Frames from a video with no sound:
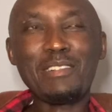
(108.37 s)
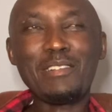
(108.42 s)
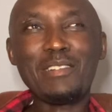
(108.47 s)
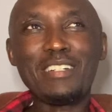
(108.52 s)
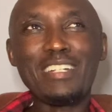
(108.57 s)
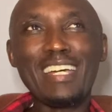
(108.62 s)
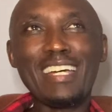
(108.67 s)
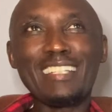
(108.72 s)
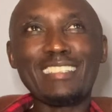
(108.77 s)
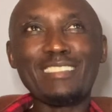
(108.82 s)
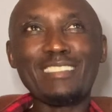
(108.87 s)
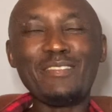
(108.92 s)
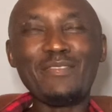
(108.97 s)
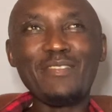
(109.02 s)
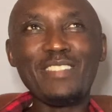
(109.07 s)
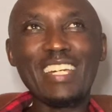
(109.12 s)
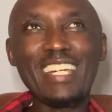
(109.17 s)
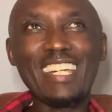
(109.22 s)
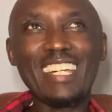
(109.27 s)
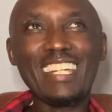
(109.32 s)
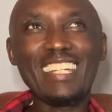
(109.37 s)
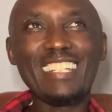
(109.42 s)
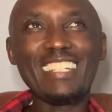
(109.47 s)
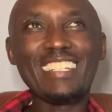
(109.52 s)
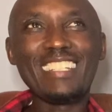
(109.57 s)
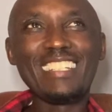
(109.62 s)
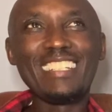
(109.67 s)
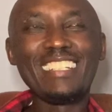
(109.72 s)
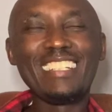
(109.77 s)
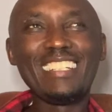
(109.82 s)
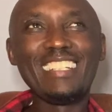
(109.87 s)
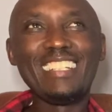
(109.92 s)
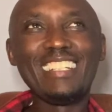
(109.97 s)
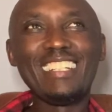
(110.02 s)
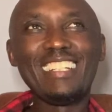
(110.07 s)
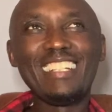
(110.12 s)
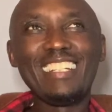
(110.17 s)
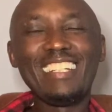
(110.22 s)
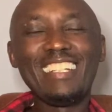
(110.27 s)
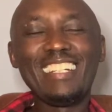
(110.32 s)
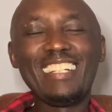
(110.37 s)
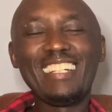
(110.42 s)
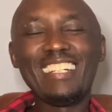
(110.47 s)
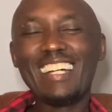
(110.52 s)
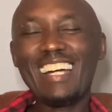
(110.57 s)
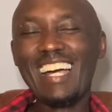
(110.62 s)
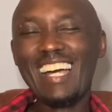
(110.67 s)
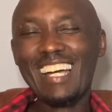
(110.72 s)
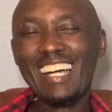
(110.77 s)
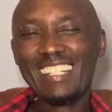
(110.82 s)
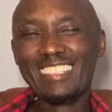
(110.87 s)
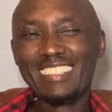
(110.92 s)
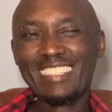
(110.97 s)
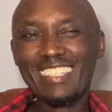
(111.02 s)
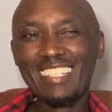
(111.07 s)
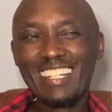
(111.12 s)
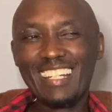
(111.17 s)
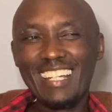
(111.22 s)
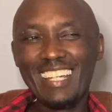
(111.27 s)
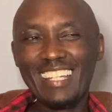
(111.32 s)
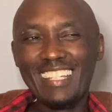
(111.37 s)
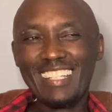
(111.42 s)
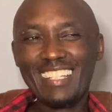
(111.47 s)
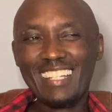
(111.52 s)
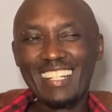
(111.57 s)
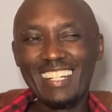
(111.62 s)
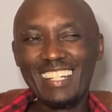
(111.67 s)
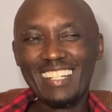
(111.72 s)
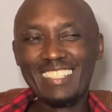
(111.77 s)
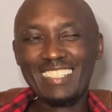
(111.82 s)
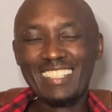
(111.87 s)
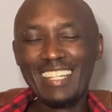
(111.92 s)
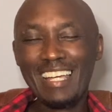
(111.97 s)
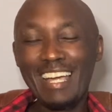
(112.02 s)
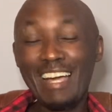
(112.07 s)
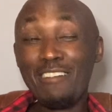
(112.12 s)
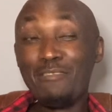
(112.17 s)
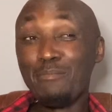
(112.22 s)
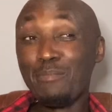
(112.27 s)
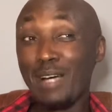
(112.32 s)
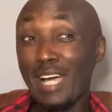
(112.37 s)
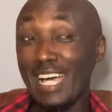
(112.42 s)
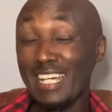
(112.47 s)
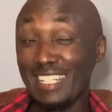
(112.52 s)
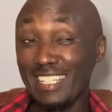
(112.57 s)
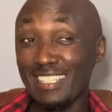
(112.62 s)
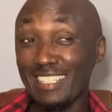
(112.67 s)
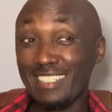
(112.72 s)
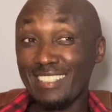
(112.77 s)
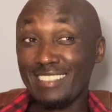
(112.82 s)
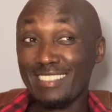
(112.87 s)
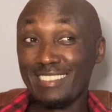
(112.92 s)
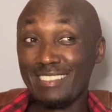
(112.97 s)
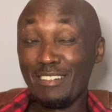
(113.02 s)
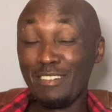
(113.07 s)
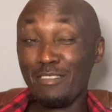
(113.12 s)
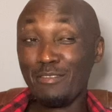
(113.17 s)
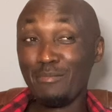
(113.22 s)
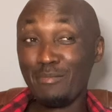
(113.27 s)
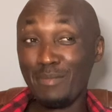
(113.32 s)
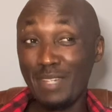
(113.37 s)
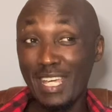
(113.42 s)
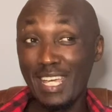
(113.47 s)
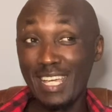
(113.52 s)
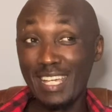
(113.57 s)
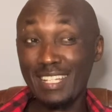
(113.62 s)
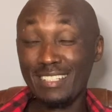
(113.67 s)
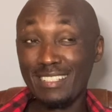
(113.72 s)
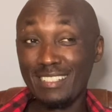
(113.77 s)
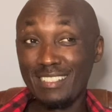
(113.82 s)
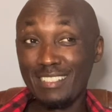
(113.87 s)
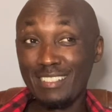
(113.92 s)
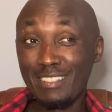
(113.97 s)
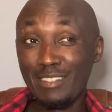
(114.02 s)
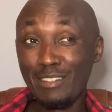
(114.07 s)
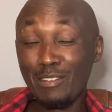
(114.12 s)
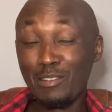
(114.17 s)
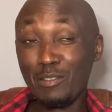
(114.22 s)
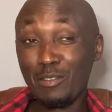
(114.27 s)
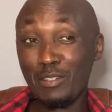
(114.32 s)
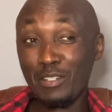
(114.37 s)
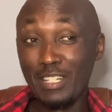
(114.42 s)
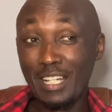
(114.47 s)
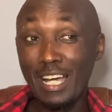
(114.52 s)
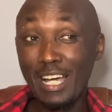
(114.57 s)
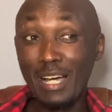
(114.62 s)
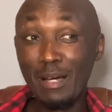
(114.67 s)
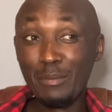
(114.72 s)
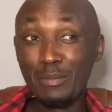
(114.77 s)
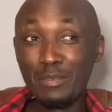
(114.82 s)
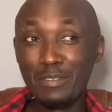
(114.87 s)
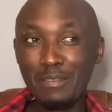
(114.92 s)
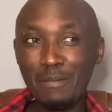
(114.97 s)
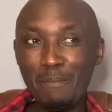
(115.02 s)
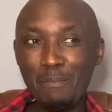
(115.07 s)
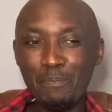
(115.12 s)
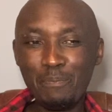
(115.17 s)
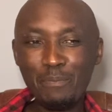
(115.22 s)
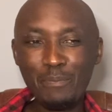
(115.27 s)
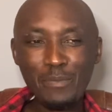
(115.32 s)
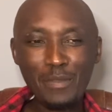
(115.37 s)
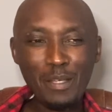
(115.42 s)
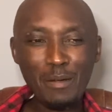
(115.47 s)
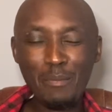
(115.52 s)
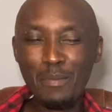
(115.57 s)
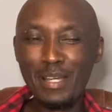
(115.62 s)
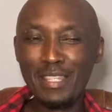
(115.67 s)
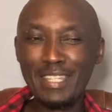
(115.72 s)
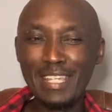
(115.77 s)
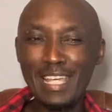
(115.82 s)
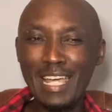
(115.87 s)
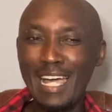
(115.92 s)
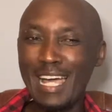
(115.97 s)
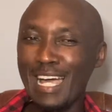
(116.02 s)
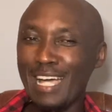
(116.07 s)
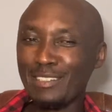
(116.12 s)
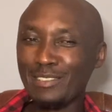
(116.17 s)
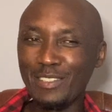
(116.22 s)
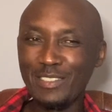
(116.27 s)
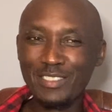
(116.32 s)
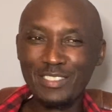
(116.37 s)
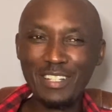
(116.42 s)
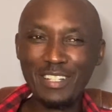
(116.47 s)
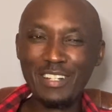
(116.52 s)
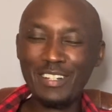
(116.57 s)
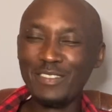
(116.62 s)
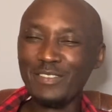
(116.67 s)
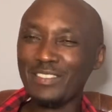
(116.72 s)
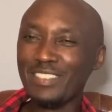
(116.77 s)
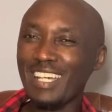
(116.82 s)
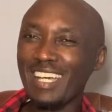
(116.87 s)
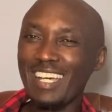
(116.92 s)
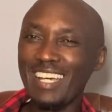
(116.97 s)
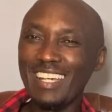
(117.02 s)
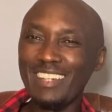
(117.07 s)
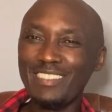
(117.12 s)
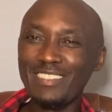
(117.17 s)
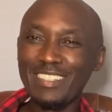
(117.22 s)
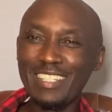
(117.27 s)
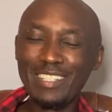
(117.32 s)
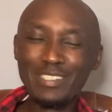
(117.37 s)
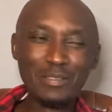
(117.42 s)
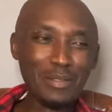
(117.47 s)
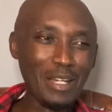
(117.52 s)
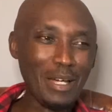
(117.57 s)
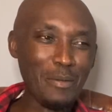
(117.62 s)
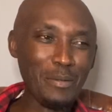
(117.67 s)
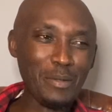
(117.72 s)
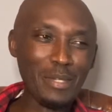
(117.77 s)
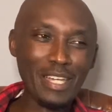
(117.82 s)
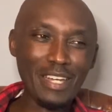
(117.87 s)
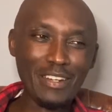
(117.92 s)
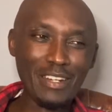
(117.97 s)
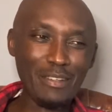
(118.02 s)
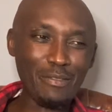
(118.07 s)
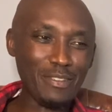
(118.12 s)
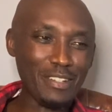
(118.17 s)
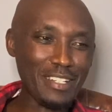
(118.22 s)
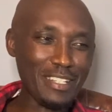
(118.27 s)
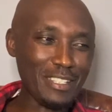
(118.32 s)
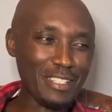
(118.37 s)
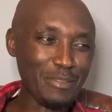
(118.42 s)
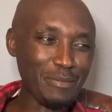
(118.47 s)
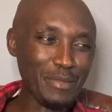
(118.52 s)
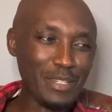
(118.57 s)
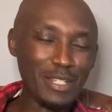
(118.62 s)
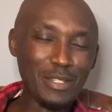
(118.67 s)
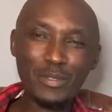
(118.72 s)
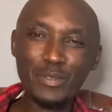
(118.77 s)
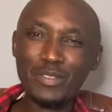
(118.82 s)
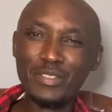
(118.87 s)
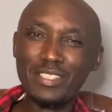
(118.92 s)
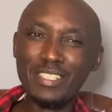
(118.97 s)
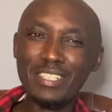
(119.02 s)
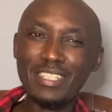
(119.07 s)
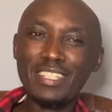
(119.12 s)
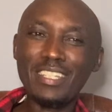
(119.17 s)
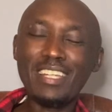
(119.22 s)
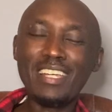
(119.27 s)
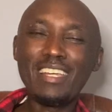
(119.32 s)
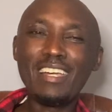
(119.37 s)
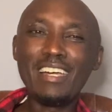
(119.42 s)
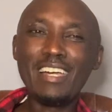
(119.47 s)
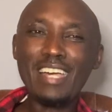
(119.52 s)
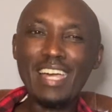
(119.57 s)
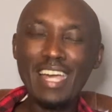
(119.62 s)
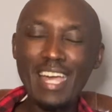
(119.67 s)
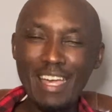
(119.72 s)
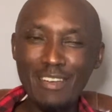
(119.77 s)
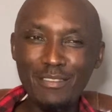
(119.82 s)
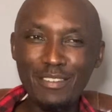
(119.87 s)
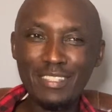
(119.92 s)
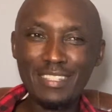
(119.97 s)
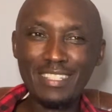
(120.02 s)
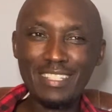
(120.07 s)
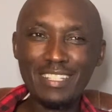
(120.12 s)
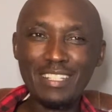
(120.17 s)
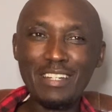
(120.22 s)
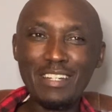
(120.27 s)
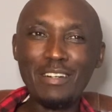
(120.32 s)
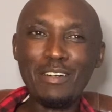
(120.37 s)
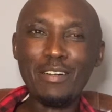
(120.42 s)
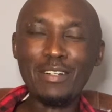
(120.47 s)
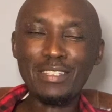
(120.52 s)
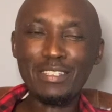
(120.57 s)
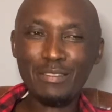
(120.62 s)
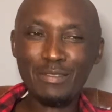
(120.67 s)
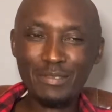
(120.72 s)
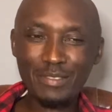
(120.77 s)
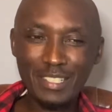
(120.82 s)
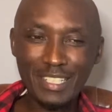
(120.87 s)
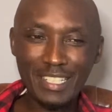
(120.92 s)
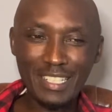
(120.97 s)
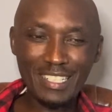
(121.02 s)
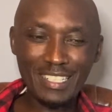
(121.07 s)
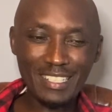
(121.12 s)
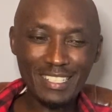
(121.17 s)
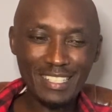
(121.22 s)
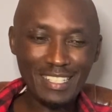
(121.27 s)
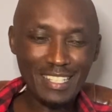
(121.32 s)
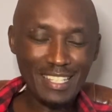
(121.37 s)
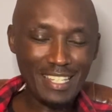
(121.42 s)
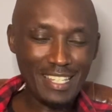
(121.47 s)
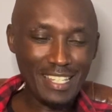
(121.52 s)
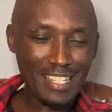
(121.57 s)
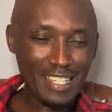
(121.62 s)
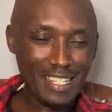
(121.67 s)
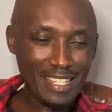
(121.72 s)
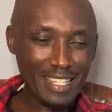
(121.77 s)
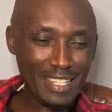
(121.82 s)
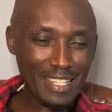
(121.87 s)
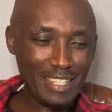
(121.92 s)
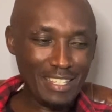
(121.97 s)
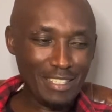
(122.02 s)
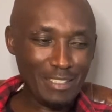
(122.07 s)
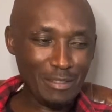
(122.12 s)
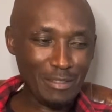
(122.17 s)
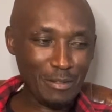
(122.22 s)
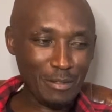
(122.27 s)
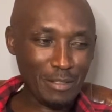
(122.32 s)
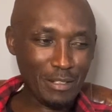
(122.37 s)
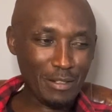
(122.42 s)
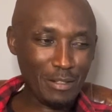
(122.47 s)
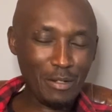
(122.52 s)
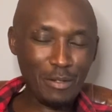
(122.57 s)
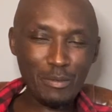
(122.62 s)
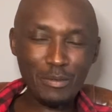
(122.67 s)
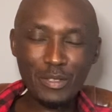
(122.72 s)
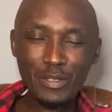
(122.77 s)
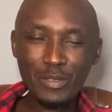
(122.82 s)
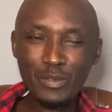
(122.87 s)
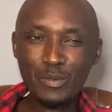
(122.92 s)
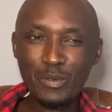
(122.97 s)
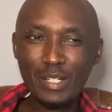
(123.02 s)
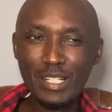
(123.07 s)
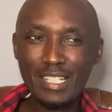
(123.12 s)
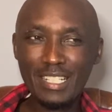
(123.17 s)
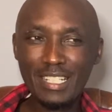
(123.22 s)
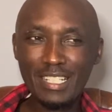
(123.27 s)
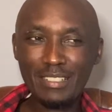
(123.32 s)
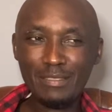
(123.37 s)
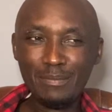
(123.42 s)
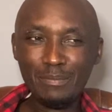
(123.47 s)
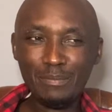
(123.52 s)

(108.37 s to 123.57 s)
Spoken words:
ass men acting like they have bodies of men or grown ups, but their actions sometimes. That's why we are referees, man. You see everything on the field. You will always wonder